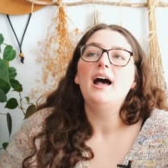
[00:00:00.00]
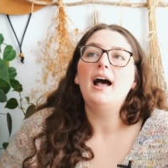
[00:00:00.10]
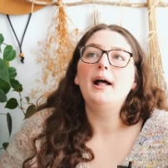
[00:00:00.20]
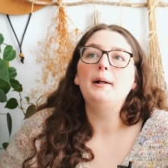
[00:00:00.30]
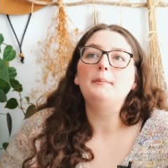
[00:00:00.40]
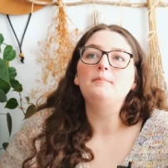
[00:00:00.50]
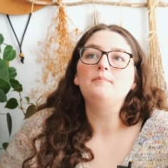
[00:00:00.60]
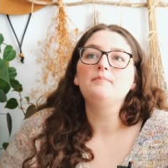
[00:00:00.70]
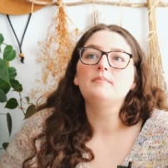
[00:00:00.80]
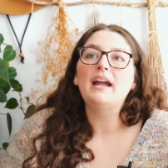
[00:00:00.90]
I
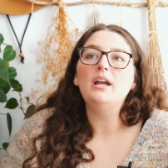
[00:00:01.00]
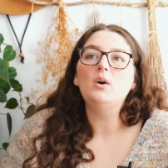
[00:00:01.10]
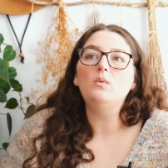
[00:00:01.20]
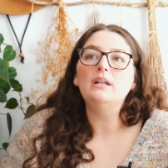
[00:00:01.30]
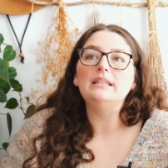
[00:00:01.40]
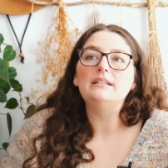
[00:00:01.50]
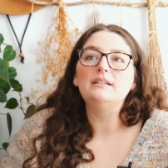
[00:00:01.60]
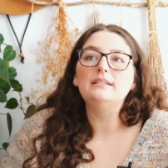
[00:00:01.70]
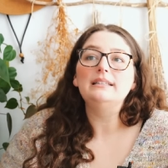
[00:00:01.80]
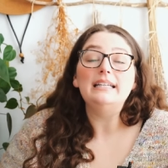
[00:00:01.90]
know
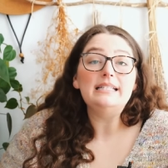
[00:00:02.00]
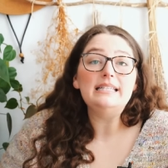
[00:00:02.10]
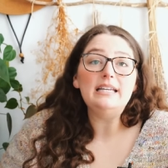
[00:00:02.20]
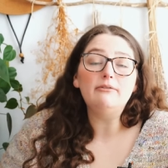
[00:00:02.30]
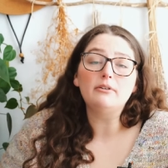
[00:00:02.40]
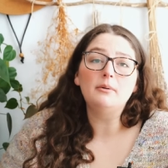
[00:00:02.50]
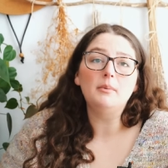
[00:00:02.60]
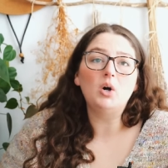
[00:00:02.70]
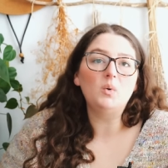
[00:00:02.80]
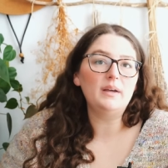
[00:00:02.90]
Lindsay from
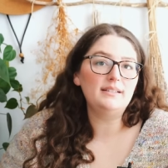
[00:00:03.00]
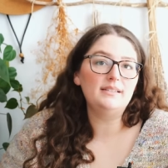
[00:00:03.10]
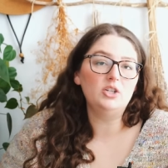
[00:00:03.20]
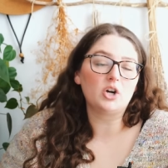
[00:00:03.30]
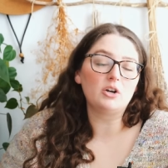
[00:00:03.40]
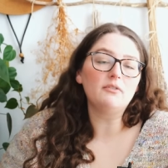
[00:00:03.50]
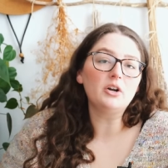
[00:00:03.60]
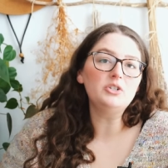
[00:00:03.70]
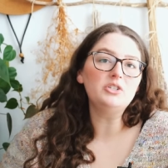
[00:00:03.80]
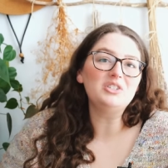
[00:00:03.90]
Always Yarn
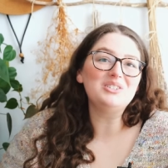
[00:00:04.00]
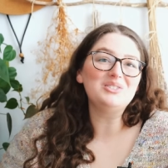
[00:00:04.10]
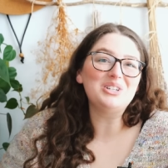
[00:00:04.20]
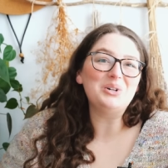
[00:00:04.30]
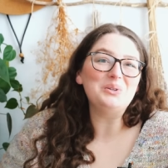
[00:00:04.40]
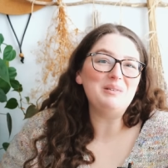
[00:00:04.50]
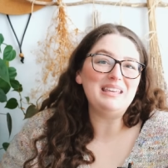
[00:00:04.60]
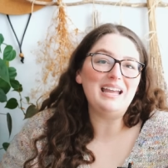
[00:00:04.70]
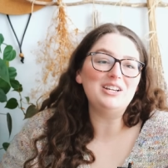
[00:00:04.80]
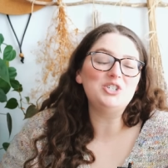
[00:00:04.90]
First told me
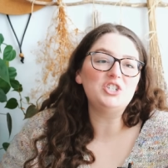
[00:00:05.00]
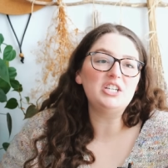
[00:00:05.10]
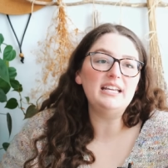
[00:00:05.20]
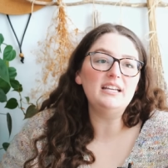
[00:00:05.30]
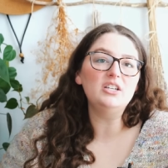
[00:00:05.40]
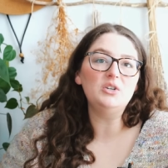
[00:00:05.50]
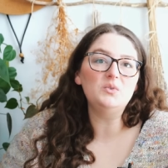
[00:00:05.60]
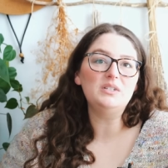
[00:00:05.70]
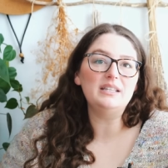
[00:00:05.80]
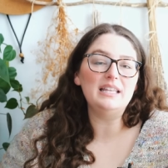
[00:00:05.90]
that she
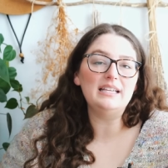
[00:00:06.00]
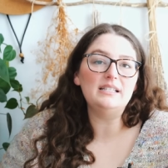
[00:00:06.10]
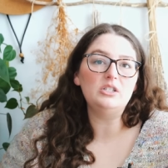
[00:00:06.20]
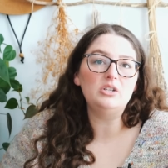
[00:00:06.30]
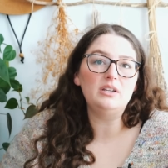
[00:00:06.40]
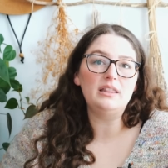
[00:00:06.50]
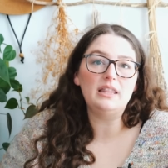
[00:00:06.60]
used this to knit